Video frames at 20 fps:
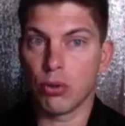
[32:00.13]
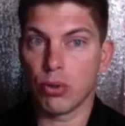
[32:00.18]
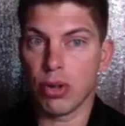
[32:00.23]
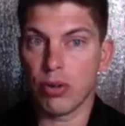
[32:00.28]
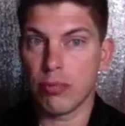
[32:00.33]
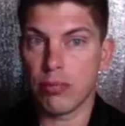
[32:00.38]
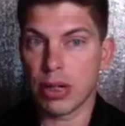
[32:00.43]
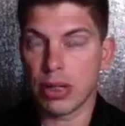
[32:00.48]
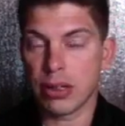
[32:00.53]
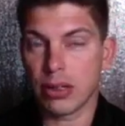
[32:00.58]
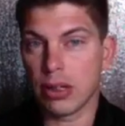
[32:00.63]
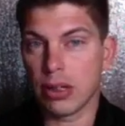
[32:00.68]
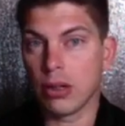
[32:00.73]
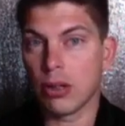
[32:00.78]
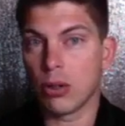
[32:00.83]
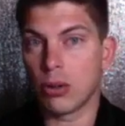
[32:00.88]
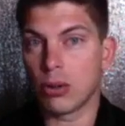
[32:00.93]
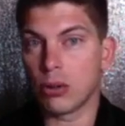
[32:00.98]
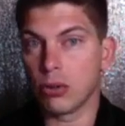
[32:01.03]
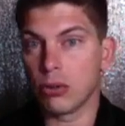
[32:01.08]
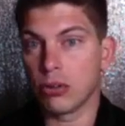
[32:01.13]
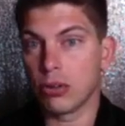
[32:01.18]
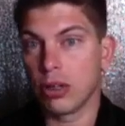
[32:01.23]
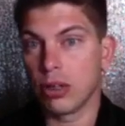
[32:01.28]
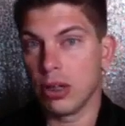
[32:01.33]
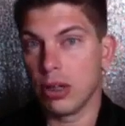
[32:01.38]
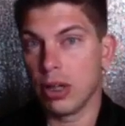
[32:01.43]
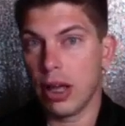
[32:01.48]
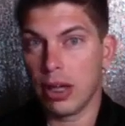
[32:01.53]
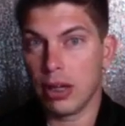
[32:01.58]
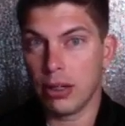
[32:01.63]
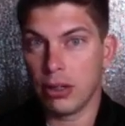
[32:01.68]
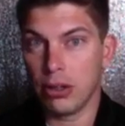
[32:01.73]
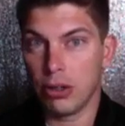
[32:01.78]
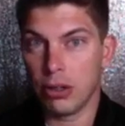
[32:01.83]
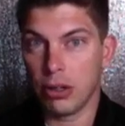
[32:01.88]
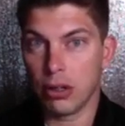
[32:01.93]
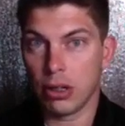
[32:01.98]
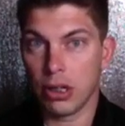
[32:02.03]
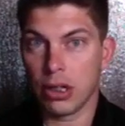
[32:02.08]
we have monthly goals,
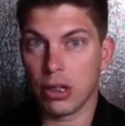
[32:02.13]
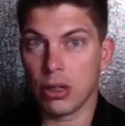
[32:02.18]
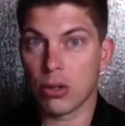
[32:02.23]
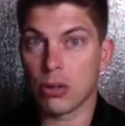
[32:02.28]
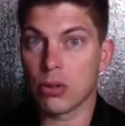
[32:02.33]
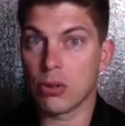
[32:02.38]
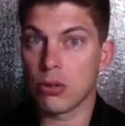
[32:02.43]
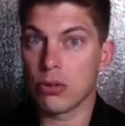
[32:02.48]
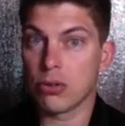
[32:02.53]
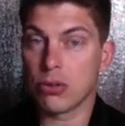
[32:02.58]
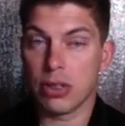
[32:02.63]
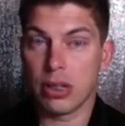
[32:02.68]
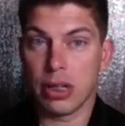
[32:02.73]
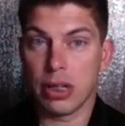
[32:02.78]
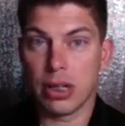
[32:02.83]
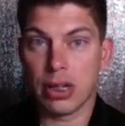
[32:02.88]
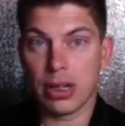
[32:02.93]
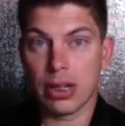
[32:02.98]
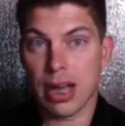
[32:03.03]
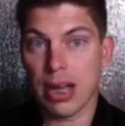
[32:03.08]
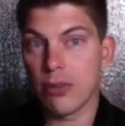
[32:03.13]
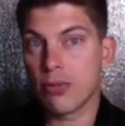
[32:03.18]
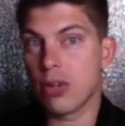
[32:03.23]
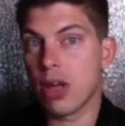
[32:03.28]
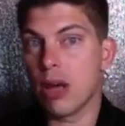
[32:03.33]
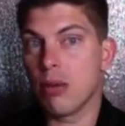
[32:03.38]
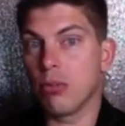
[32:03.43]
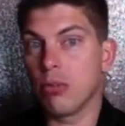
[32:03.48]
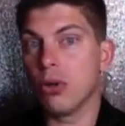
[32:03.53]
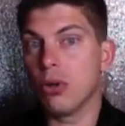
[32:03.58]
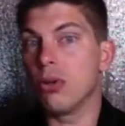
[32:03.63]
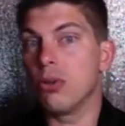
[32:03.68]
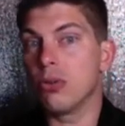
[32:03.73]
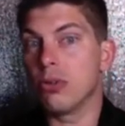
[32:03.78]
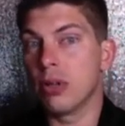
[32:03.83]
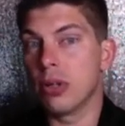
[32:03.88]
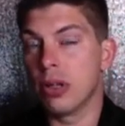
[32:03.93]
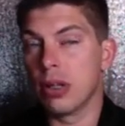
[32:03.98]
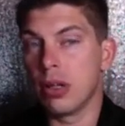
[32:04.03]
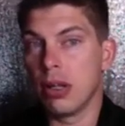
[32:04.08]
yearly goals, and lifetime goals.
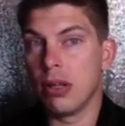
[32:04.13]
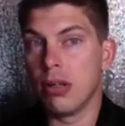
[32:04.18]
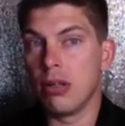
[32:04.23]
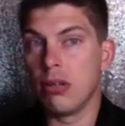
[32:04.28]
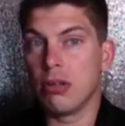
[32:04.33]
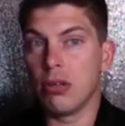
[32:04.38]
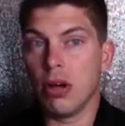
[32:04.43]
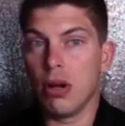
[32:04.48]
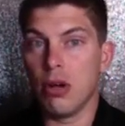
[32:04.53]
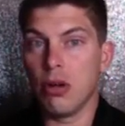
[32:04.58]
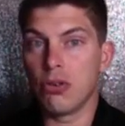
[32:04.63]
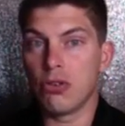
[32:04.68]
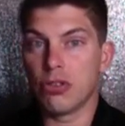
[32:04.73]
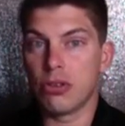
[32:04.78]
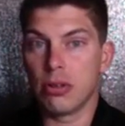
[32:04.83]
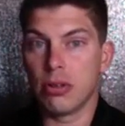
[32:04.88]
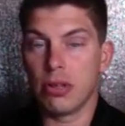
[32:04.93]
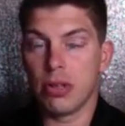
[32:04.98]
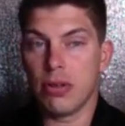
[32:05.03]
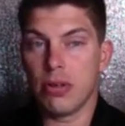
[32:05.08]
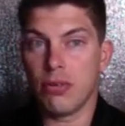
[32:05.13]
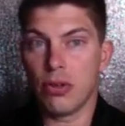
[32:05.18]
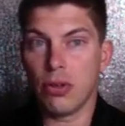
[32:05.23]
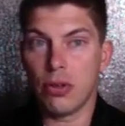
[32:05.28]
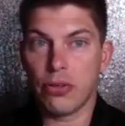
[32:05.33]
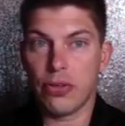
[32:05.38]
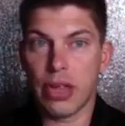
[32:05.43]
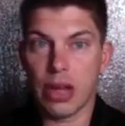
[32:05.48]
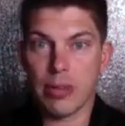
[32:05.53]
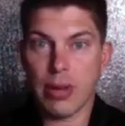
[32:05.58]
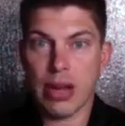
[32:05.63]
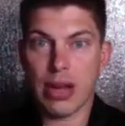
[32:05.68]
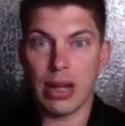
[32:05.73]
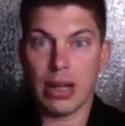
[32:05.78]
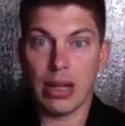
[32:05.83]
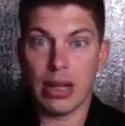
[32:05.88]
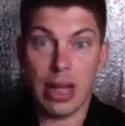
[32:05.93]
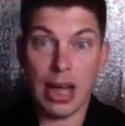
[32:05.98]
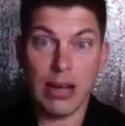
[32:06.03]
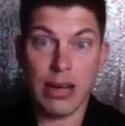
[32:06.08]
So if you think about a
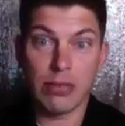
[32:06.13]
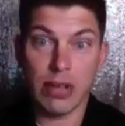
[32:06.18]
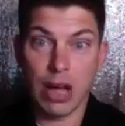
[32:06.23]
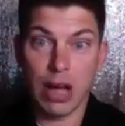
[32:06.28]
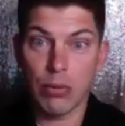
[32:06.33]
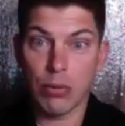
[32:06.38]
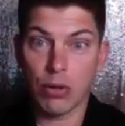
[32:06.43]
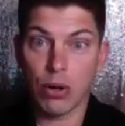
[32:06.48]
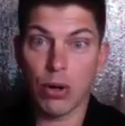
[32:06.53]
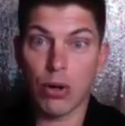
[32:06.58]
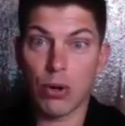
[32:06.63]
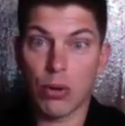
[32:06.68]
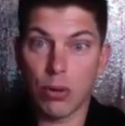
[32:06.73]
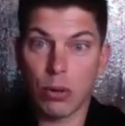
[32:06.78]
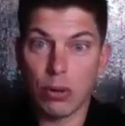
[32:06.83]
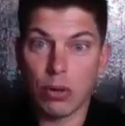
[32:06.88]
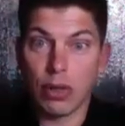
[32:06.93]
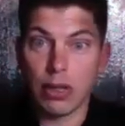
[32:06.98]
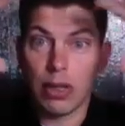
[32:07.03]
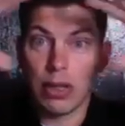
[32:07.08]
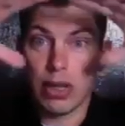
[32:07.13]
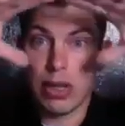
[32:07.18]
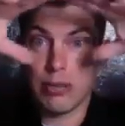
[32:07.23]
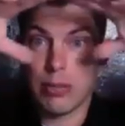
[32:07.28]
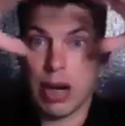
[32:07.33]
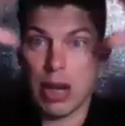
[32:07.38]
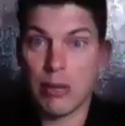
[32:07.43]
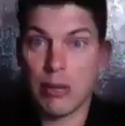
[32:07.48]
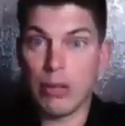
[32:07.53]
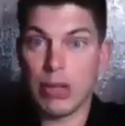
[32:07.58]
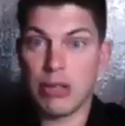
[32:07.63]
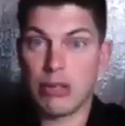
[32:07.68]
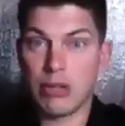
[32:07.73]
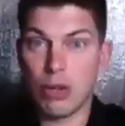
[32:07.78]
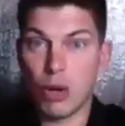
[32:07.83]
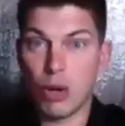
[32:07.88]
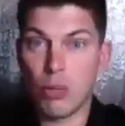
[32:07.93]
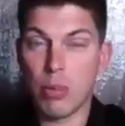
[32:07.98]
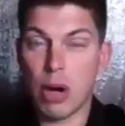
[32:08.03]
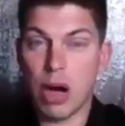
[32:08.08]
lifetime goal, it might be
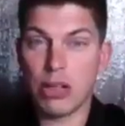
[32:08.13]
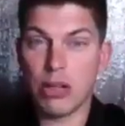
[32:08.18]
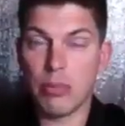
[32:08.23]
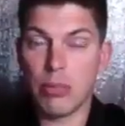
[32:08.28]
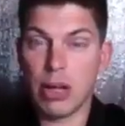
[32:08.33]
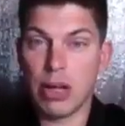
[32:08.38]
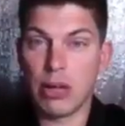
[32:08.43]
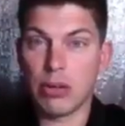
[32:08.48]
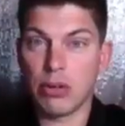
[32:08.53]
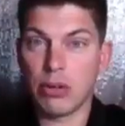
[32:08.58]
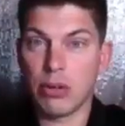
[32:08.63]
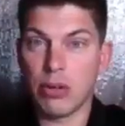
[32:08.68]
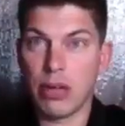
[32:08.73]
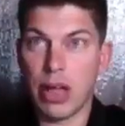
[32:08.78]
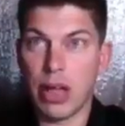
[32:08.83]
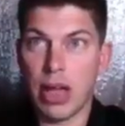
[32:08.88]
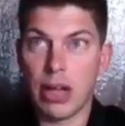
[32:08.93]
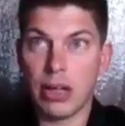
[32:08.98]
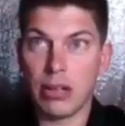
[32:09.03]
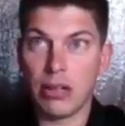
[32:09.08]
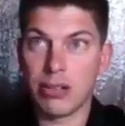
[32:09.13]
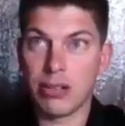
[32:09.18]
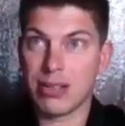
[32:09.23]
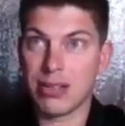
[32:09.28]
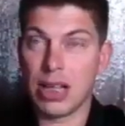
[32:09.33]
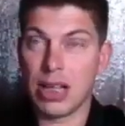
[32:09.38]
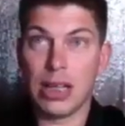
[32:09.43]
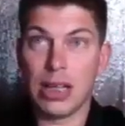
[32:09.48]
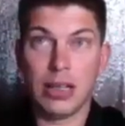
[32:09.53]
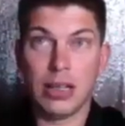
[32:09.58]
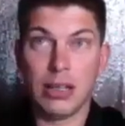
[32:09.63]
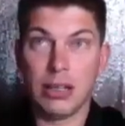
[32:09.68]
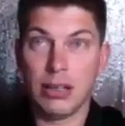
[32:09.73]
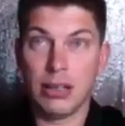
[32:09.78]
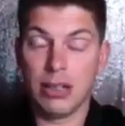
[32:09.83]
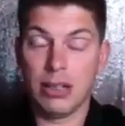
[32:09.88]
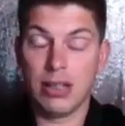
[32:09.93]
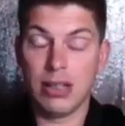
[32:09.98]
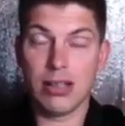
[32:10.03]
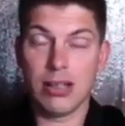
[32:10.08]
so monumental that it looks like
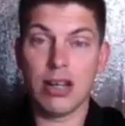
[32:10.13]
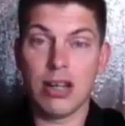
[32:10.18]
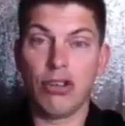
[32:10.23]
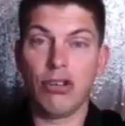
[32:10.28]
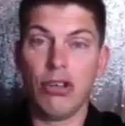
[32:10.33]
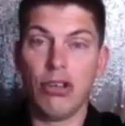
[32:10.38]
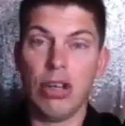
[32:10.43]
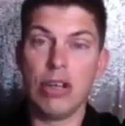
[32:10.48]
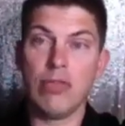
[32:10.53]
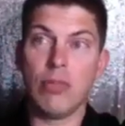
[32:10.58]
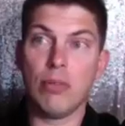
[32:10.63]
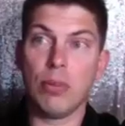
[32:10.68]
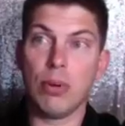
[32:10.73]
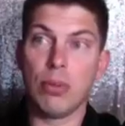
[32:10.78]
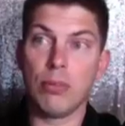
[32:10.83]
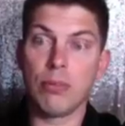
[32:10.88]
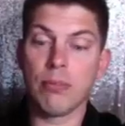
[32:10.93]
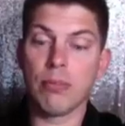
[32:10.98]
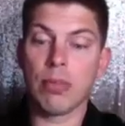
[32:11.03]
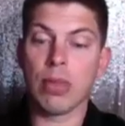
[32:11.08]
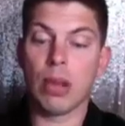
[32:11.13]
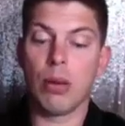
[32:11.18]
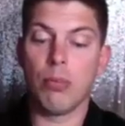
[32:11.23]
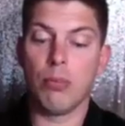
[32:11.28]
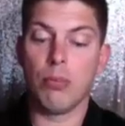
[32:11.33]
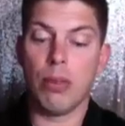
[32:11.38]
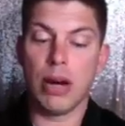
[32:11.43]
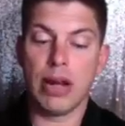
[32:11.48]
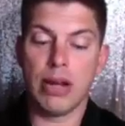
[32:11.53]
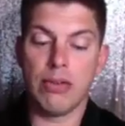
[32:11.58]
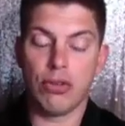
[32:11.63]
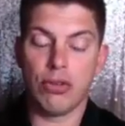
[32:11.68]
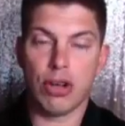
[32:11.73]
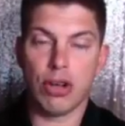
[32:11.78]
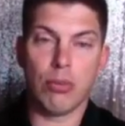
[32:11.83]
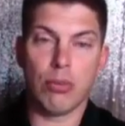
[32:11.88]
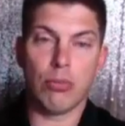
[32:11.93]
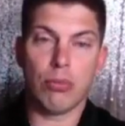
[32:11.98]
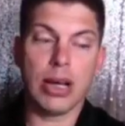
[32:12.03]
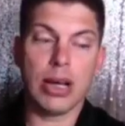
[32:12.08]
it's unachievable. But if you
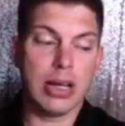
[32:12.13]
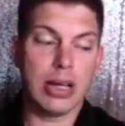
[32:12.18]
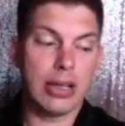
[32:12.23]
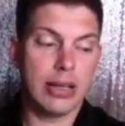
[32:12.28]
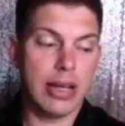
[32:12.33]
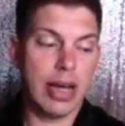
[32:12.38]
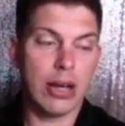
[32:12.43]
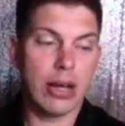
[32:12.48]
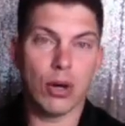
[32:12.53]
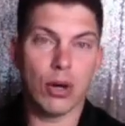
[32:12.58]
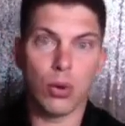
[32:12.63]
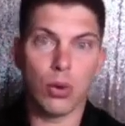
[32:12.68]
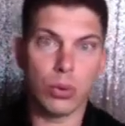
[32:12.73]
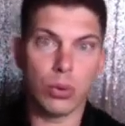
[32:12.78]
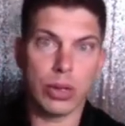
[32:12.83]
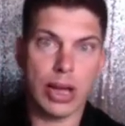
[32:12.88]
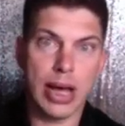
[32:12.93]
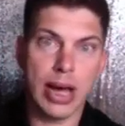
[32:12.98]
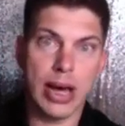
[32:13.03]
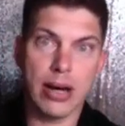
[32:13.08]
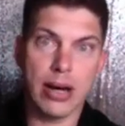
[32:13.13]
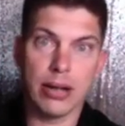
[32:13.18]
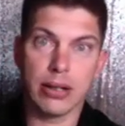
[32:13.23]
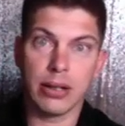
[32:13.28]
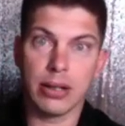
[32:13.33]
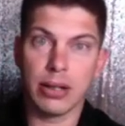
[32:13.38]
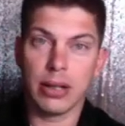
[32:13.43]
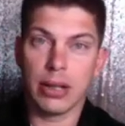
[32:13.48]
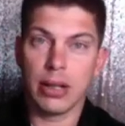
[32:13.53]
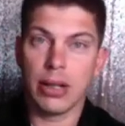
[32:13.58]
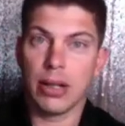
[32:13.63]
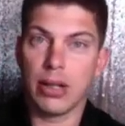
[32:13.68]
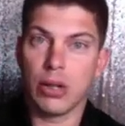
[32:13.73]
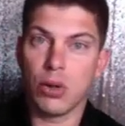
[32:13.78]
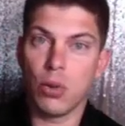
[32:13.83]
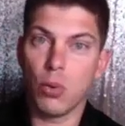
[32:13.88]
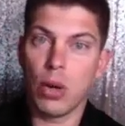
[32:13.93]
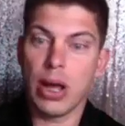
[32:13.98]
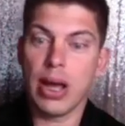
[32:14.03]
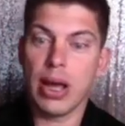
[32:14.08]
start breaking that goal down in a
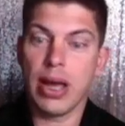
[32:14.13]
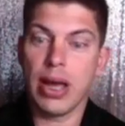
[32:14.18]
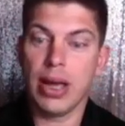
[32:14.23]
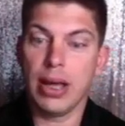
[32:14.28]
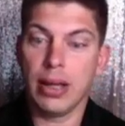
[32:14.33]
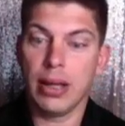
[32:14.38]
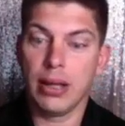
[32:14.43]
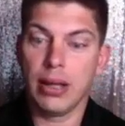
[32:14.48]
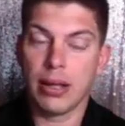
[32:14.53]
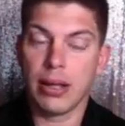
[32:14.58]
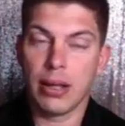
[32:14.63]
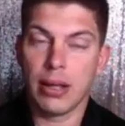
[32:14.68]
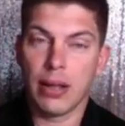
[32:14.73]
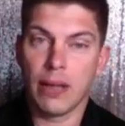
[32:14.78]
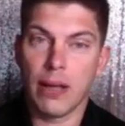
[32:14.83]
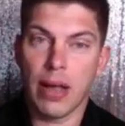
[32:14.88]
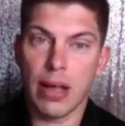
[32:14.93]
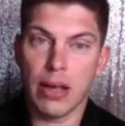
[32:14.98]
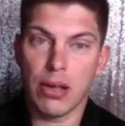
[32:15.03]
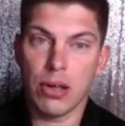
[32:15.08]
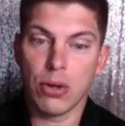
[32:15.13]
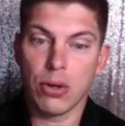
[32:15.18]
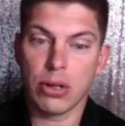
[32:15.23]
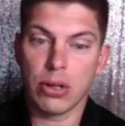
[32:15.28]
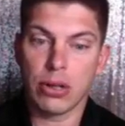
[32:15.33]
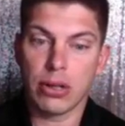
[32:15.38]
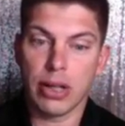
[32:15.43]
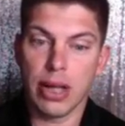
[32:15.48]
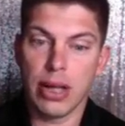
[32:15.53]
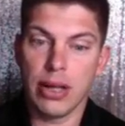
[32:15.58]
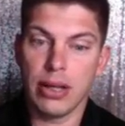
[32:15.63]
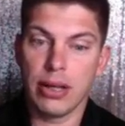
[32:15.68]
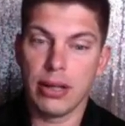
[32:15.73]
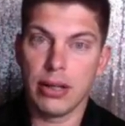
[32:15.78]
way that you can take